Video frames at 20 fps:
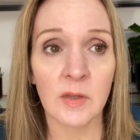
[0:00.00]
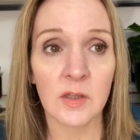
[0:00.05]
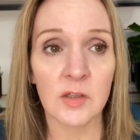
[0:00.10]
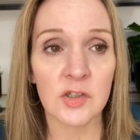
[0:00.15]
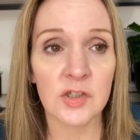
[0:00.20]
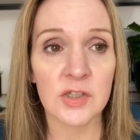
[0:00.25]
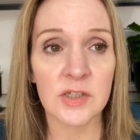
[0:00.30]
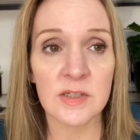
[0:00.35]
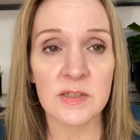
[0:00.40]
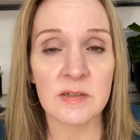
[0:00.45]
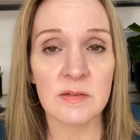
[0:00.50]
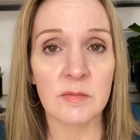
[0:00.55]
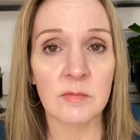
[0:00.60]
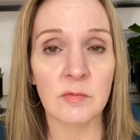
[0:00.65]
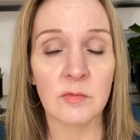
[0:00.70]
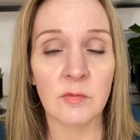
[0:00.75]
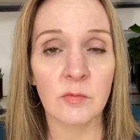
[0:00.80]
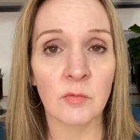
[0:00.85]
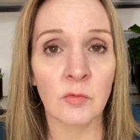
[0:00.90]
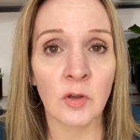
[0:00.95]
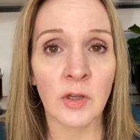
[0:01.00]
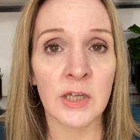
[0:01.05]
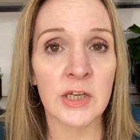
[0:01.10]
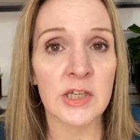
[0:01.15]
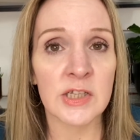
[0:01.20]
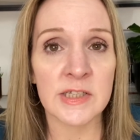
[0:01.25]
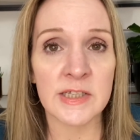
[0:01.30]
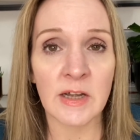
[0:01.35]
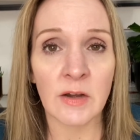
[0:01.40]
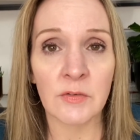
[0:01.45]
Just
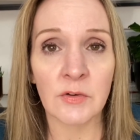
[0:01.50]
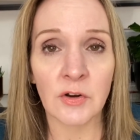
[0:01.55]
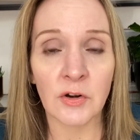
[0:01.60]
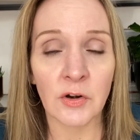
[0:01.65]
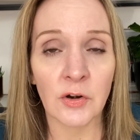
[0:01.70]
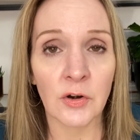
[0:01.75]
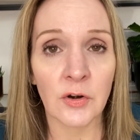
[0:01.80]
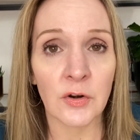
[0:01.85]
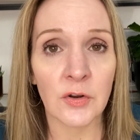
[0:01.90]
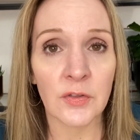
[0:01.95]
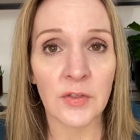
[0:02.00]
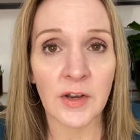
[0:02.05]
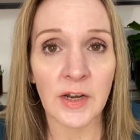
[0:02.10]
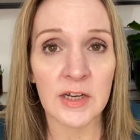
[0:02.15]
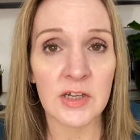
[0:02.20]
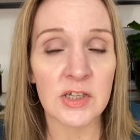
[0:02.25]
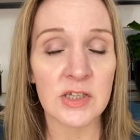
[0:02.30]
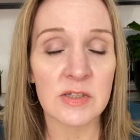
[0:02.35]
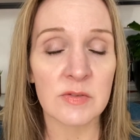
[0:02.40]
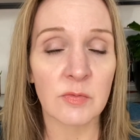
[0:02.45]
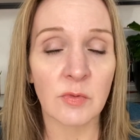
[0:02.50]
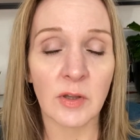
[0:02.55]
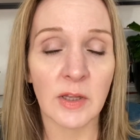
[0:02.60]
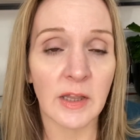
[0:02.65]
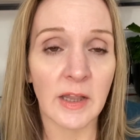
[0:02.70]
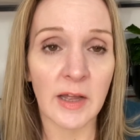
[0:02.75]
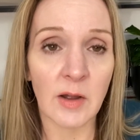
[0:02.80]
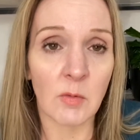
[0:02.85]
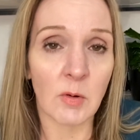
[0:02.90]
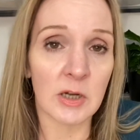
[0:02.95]
down to earth, and I just really
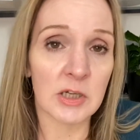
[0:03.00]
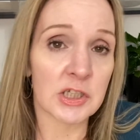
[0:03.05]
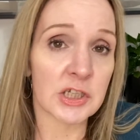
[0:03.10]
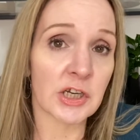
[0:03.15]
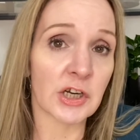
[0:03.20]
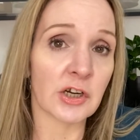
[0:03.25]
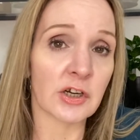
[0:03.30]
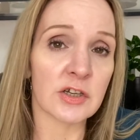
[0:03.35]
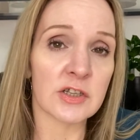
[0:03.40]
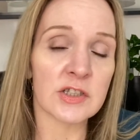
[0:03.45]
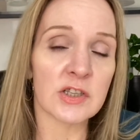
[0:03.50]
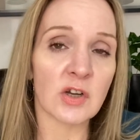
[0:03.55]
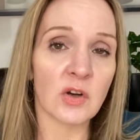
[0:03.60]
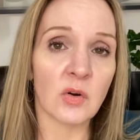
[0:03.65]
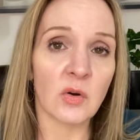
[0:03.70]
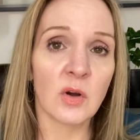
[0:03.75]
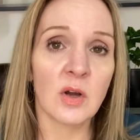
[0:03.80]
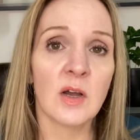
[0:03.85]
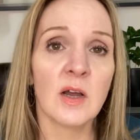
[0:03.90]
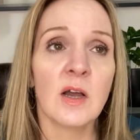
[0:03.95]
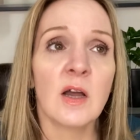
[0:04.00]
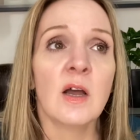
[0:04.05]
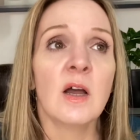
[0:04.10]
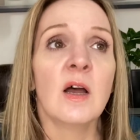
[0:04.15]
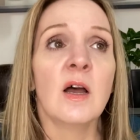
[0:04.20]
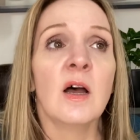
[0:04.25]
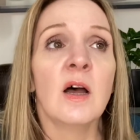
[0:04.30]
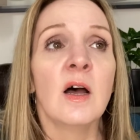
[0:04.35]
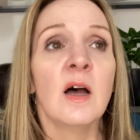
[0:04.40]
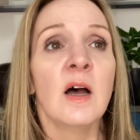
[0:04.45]
like watching her. So
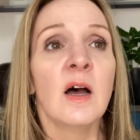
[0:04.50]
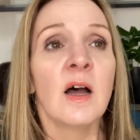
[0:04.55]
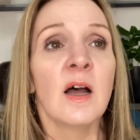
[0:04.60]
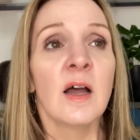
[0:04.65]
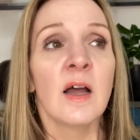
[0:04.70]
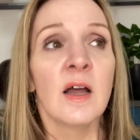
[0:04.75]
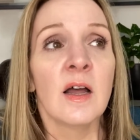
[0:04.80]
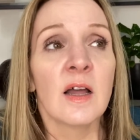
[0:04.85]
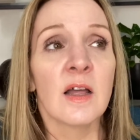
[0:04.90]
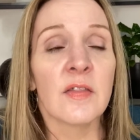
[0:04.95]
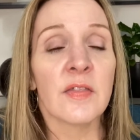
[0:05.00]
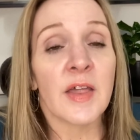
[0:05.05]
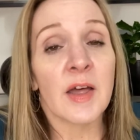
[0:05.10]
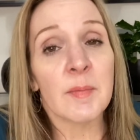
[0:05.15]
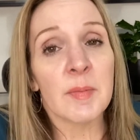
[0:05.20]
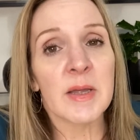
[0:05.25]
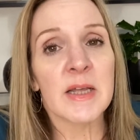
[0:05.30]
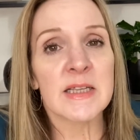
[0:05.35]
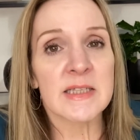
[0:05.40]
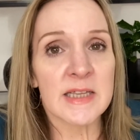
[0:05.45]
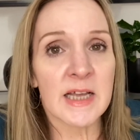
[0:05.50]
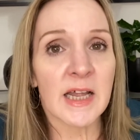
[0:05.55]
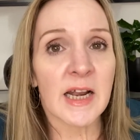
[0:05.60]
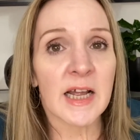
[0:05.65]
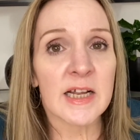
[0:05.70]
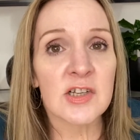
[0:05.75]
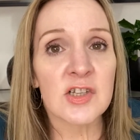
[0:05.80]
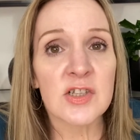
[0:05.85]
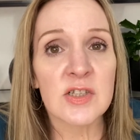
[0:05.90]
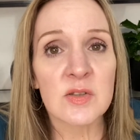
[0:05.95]
that being said, I
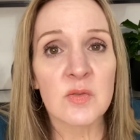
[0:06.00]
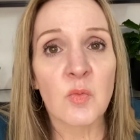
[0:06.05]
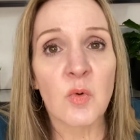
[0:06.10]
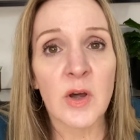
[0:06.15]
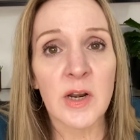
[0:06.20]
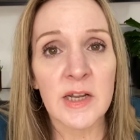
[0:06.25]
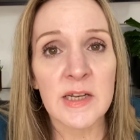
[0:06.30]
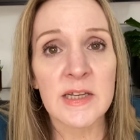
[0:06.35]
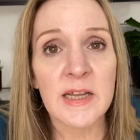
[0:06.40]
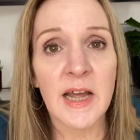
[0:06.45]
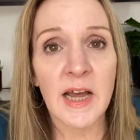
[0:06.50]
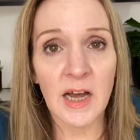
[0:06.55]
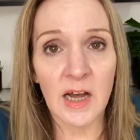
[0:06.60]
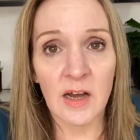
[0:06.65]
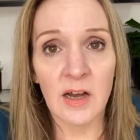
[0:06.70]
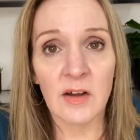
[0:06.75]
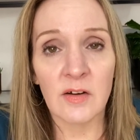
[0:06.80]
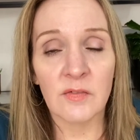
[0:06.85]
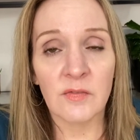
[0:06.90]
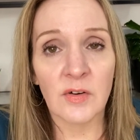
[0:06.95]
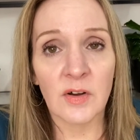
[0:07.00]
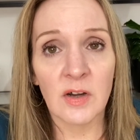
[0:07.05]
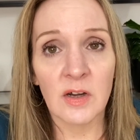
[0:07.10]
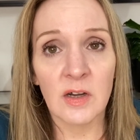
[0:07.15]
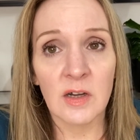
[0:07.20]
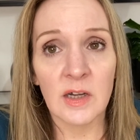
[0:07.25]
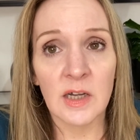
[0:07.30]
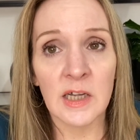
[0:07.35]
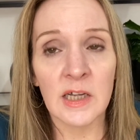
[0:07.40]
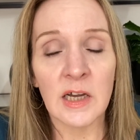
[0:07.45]
just wanted to
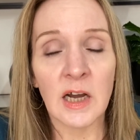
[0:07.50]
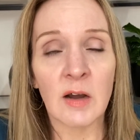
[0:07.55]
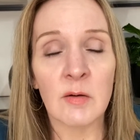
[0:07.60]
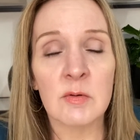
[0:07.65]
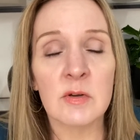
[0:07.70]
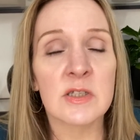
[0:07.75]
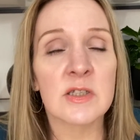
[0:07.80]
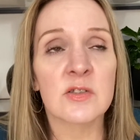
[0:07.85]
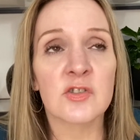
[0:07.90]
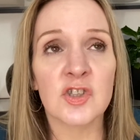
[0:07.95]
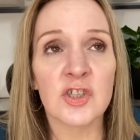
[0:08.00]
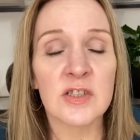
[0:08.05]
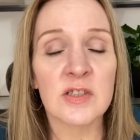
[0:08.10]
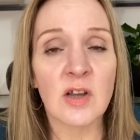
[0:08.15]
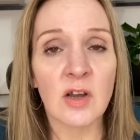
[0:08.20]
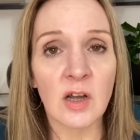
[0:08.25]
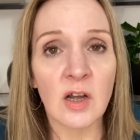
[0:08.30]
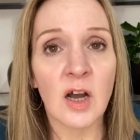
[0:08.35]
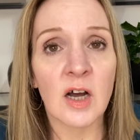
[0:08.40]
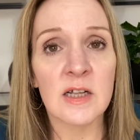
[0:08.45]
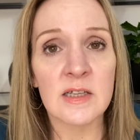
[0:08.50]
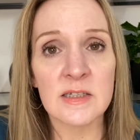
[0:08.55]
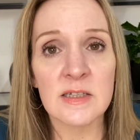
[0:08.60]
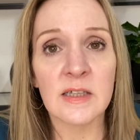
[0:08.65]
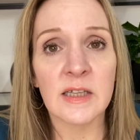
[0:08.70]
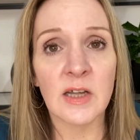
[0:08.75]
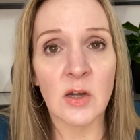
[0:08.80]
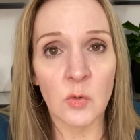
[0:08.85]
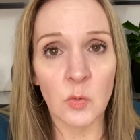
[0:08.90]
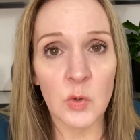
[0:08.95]
I was just
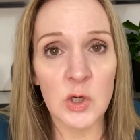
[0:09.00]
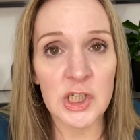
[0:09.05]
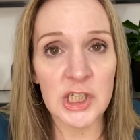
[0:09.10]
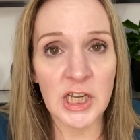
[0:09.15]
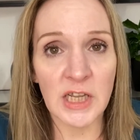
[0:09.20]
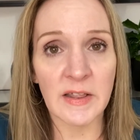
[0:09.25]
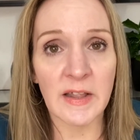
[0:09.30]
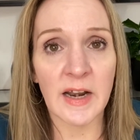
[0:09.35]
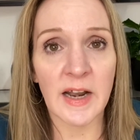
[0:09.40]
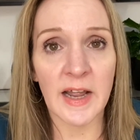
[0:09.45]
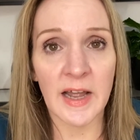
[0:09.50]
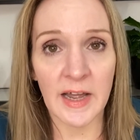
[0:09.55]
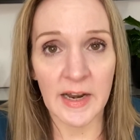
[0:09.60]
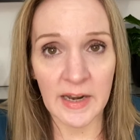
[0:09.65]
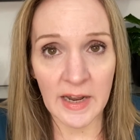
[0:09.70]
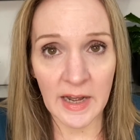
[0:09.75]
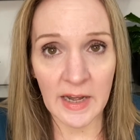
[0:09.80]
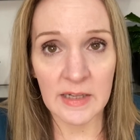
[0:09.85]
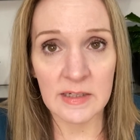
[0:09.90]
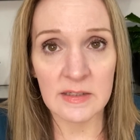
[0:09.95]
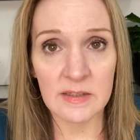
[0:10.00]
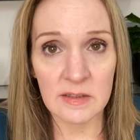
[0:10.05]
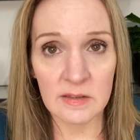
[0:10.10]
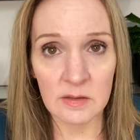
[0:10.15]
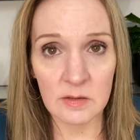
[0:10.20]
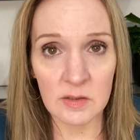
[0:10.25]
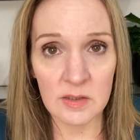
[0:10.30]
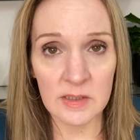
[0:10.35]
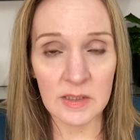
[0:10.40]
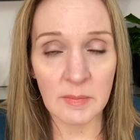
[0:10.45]
constantly wishing that I had
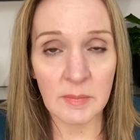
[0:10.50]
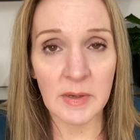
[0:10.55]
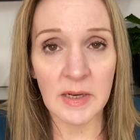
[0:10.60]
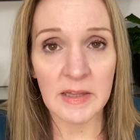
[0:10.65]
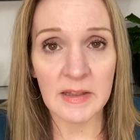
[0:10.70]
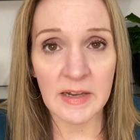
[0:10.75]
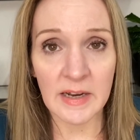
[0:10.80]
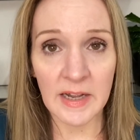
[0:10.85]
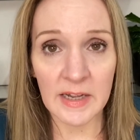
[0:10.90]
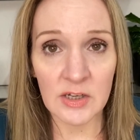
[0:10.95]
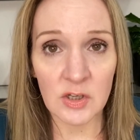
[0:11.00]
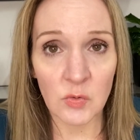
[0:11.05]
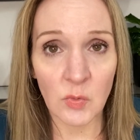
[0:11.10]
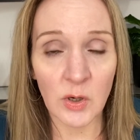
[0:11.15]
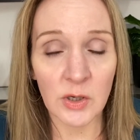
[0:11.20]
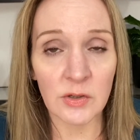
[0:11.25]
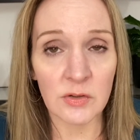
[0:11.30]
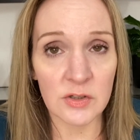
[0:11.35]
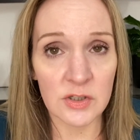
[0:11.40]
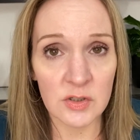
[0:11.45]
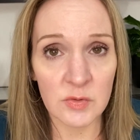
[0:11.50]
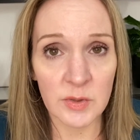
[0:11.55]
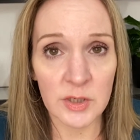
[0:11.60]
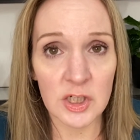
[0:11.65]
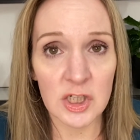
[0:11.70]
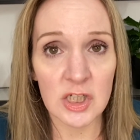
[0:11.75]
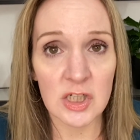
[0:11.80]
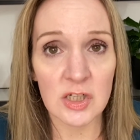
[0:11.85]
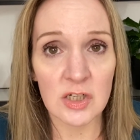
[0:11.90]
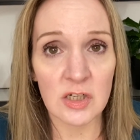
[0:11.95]
somebody that had duodenal
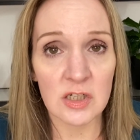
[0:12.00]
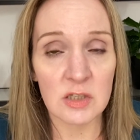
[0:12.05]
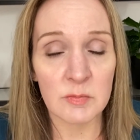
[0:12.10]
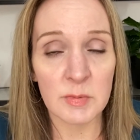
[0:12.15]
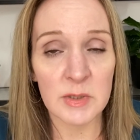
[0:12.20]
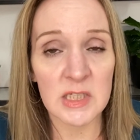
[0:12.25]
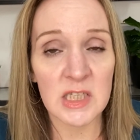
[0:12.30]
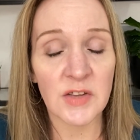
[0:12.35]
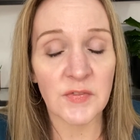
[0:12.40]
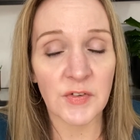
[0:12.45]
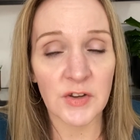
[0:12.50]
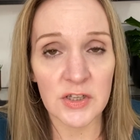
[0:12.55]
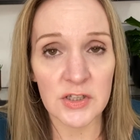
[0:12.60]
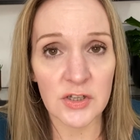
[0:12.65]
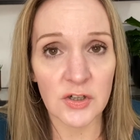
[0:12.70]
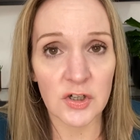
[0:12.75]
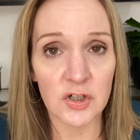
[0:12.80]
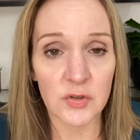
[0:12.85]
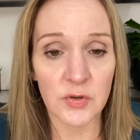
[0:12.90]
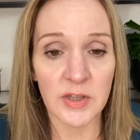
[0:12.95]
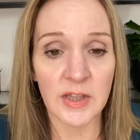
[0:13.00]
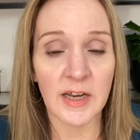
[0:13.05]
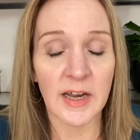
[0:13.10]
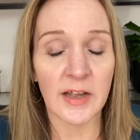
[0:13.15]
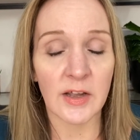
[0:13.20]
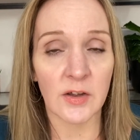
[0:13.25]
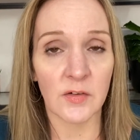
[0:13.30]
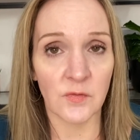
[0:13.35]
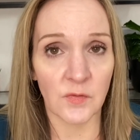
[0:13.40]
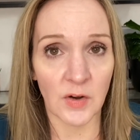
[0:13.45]
switch specific surgery that I
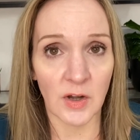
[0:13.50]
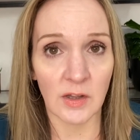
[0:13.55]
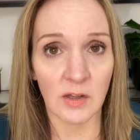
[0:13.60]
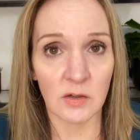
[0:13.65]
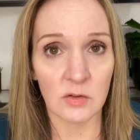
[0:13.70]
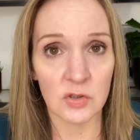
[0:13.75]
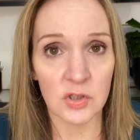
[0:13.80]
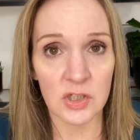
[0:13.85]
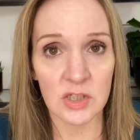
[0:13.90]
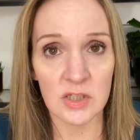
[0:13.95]
could follow.